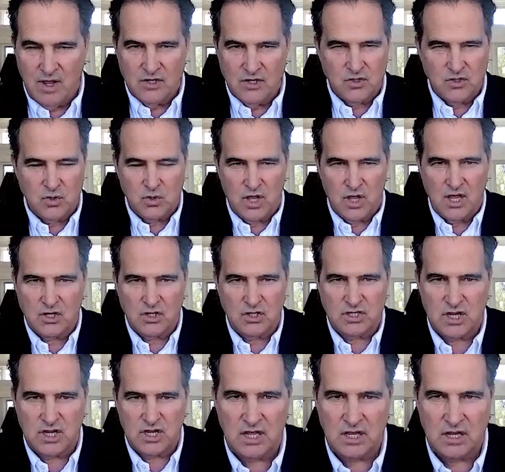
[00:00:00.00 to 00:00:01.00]
So you can't
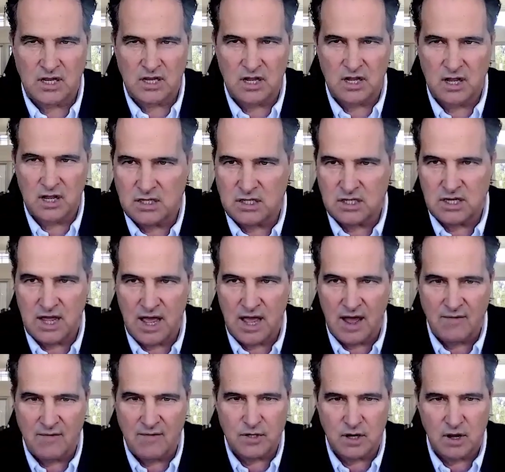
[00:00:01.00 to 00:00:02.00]
just eat a D
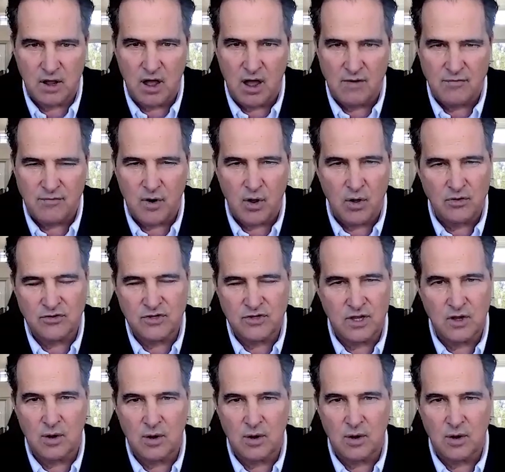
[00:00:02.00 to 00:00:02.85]
alpha tocopherol and say,